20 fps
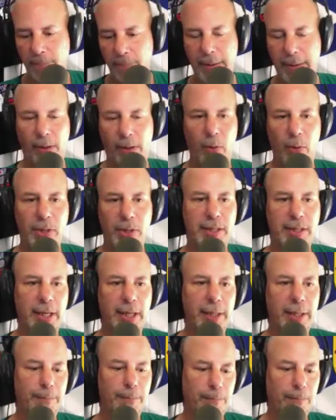People always
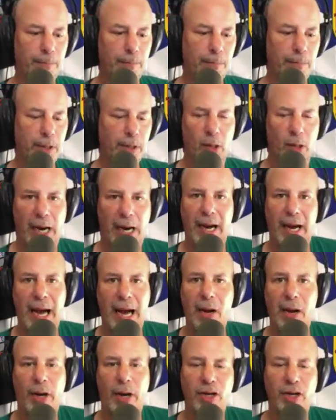say,
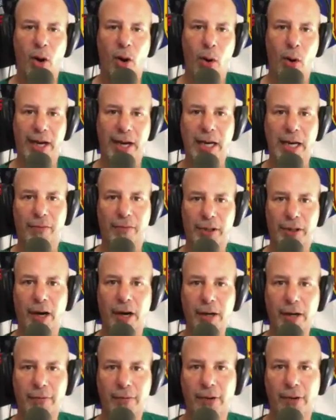how do I know what kind of
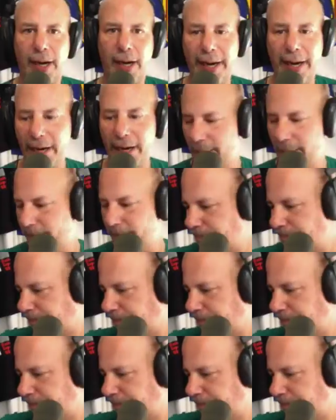photographer I am?